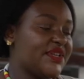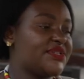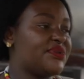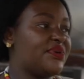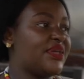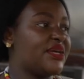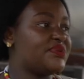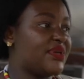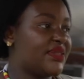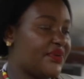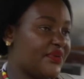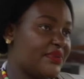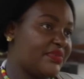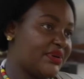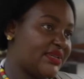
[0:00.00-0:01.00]
So that's where the
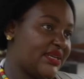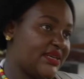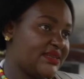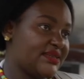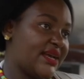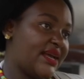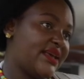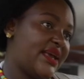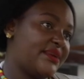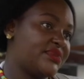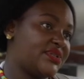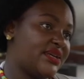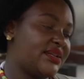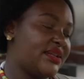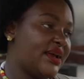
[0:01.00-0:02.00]
green building side
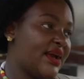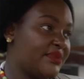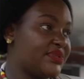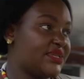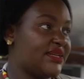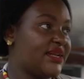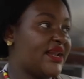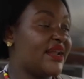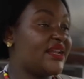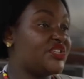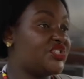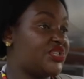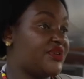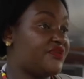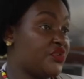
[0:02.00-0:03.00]
comes in. Comes in, and
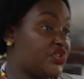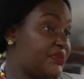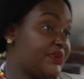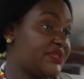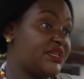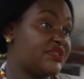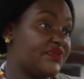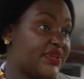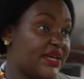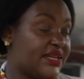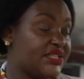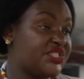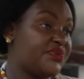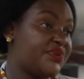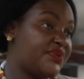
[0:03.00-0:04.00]
energy. Forty percent of the
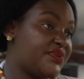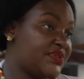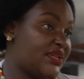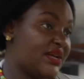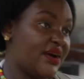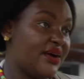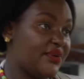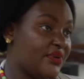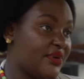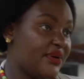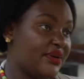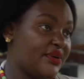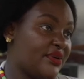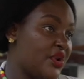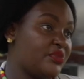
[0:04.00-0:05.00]
energy we use in our
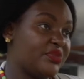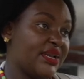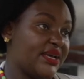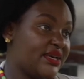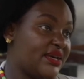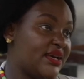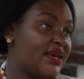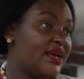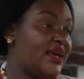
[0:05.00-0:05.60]
globally